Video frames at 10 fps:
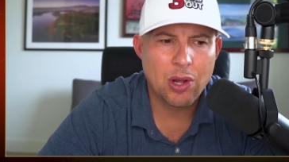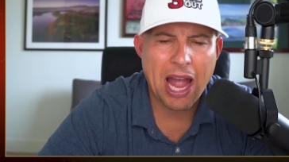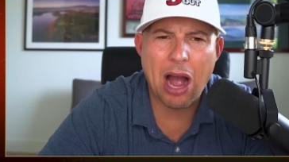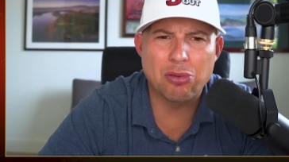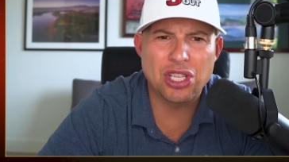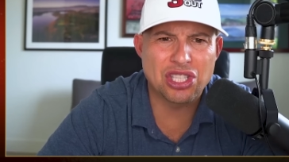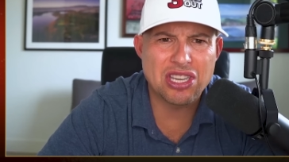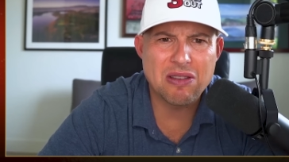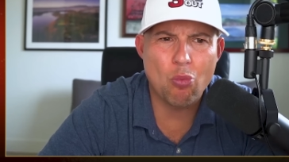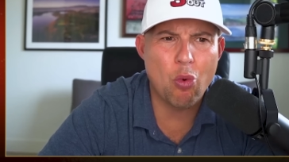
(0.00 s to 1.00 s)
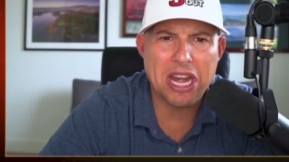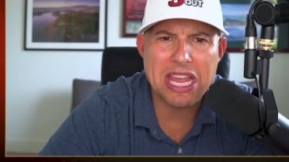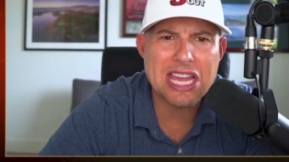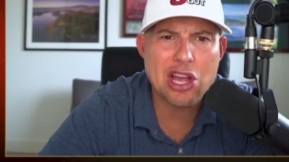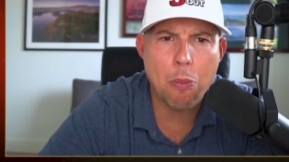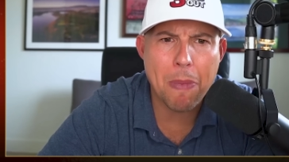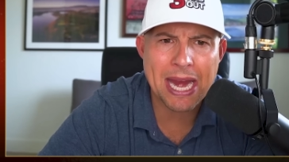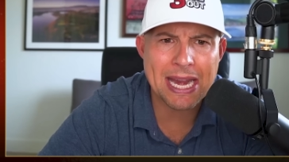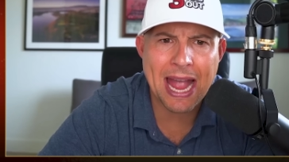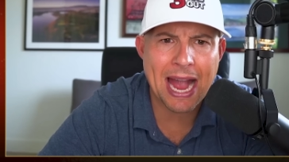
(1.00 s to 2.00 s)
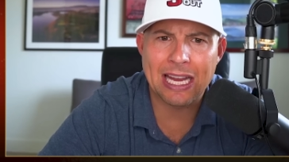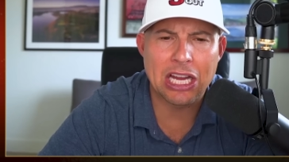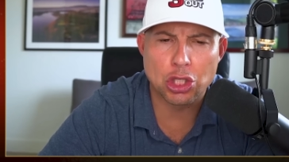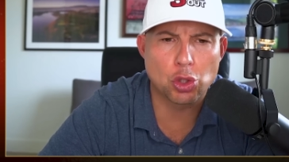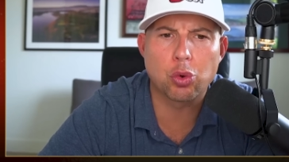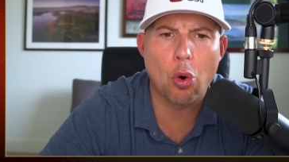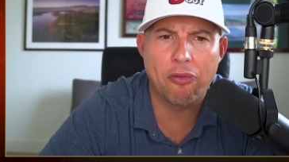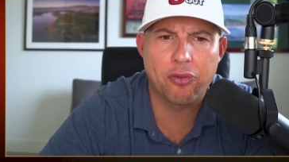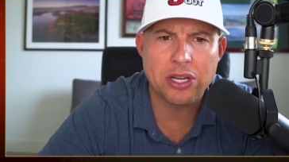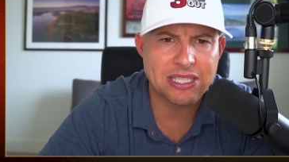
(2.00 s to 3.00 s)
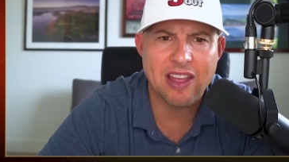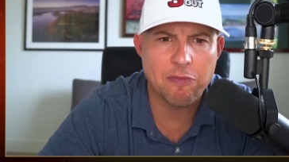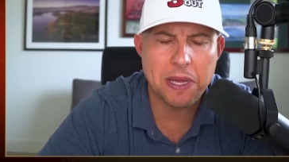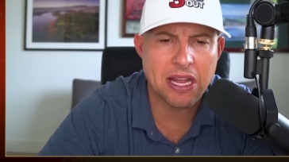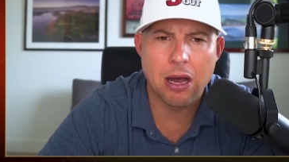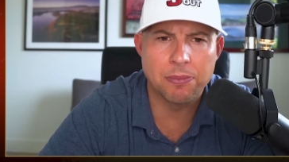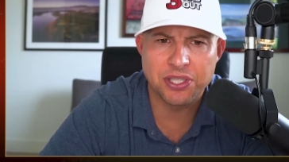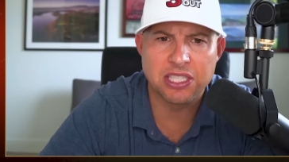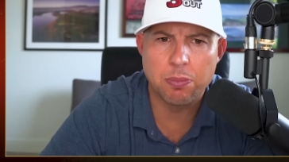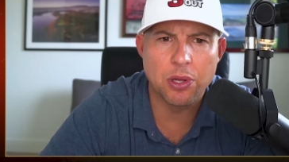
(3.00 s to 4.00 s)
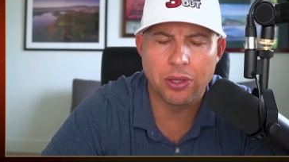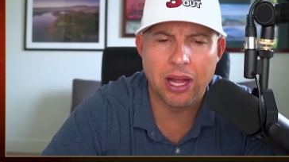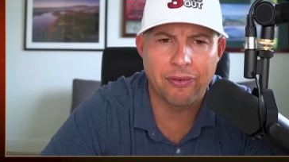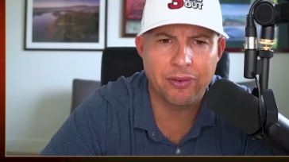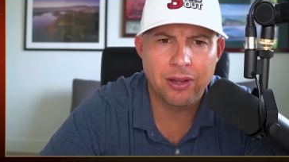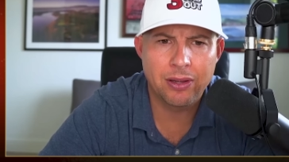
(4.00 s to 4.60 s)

how just what egomaniac and control freaks they've become since Bill left